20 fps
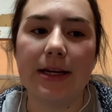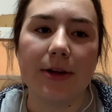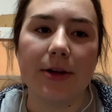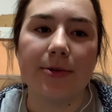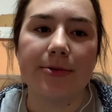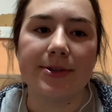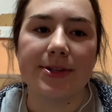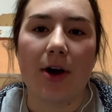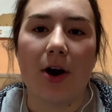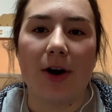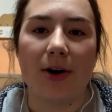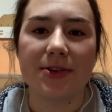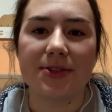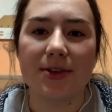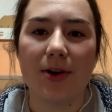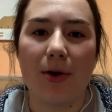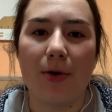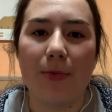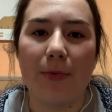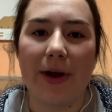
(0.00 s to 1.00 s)
It was
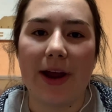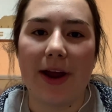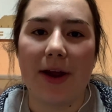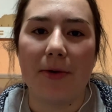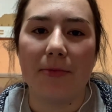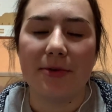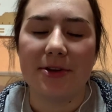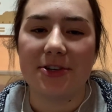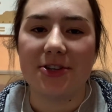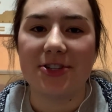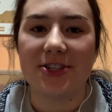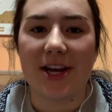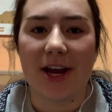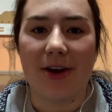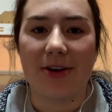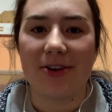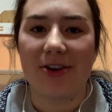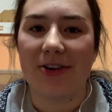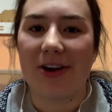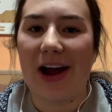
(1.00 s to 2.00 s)
also where we
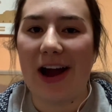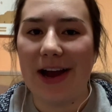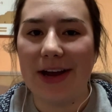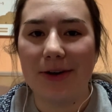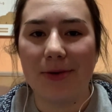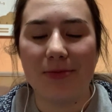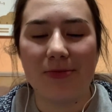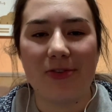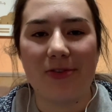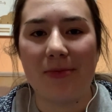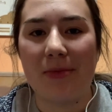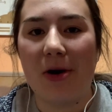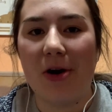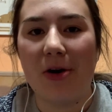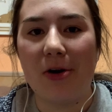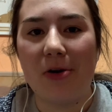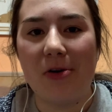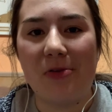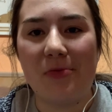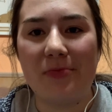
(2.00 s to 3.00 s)
shared our item from
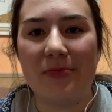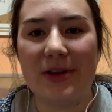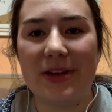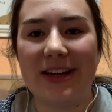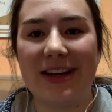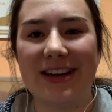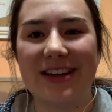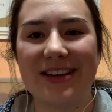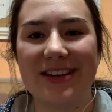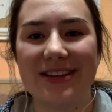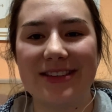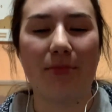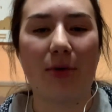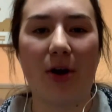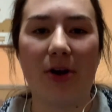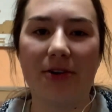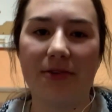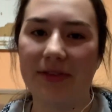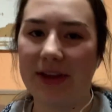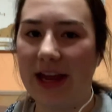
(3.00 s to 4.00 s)
home, because
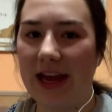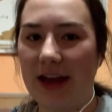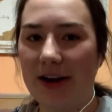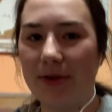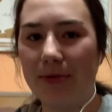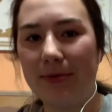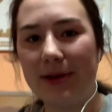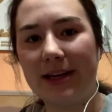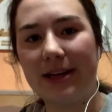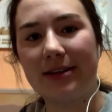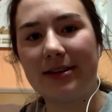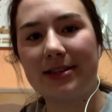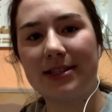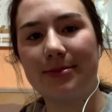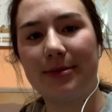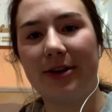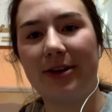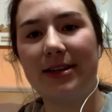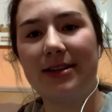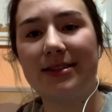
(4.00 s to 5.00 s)
part of the candidate weekend
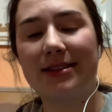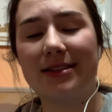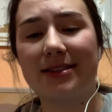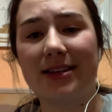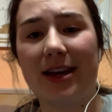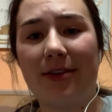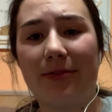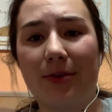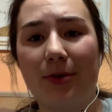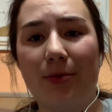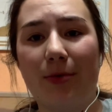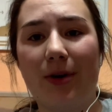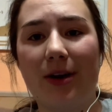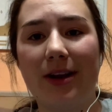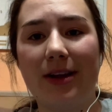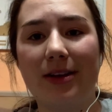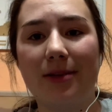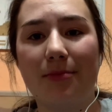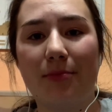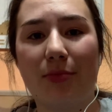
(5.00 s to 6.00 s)
experience is
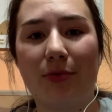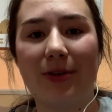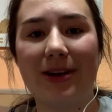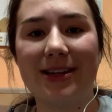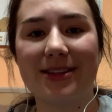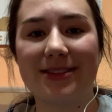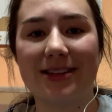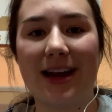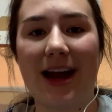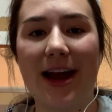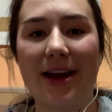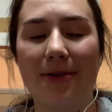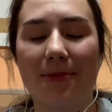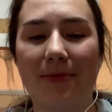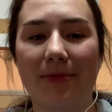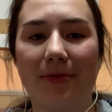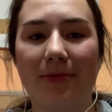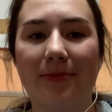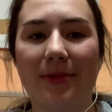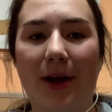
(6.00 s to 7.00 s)
everyone brings an
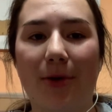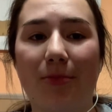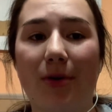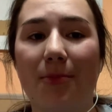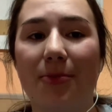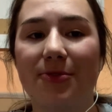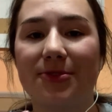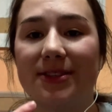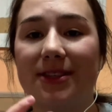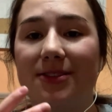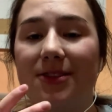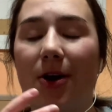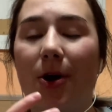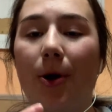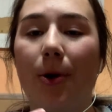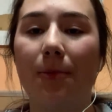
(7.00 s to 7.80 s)
item that represents home